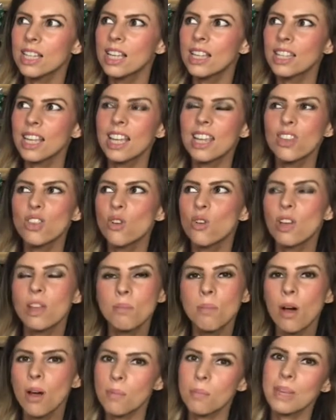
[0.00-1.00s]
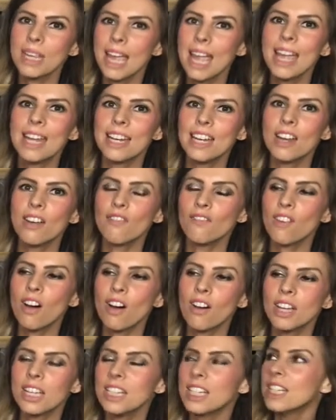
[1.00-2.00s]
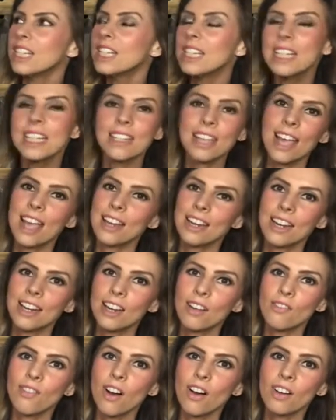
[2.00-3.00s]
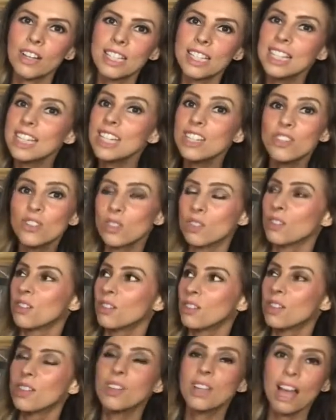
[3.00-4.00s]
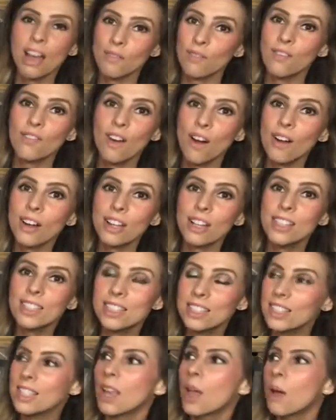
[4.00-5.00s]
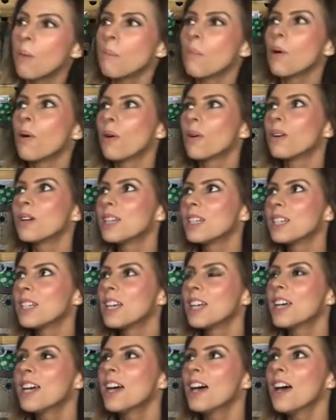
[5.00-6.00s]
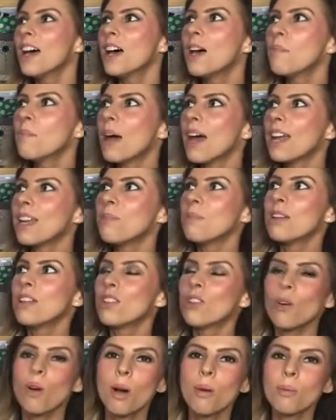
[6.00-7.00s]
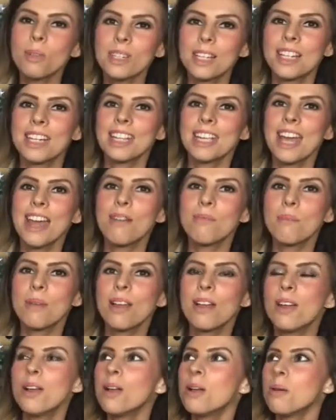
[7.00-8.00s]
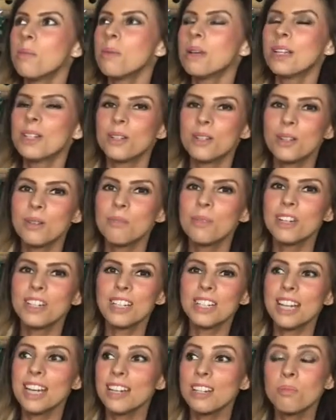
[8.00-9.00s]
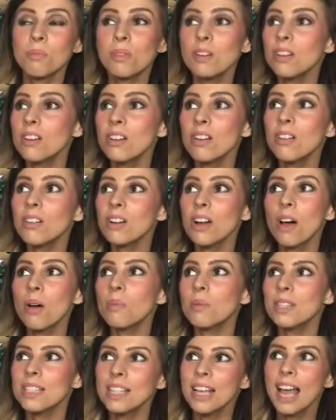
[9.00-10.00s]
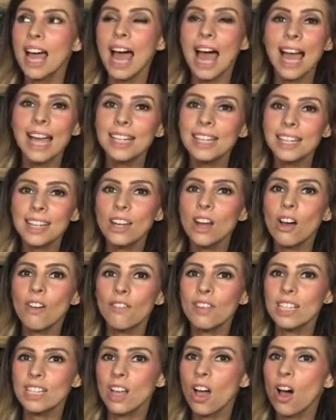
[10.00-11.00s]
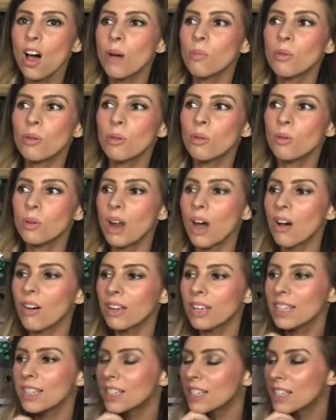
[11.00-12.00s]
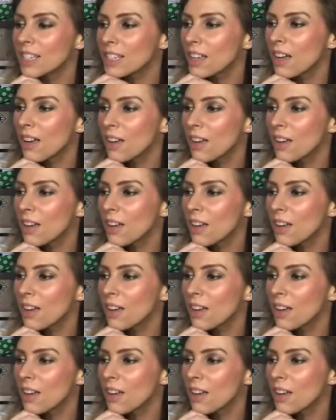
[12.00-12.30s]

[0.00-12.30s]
that he thought he might be getting in a fight. He didn't get in any fights, and he doesn't have fights, but maybe he thought I was going to get a bit too much attention. But look, I was hanging off his arm all night, so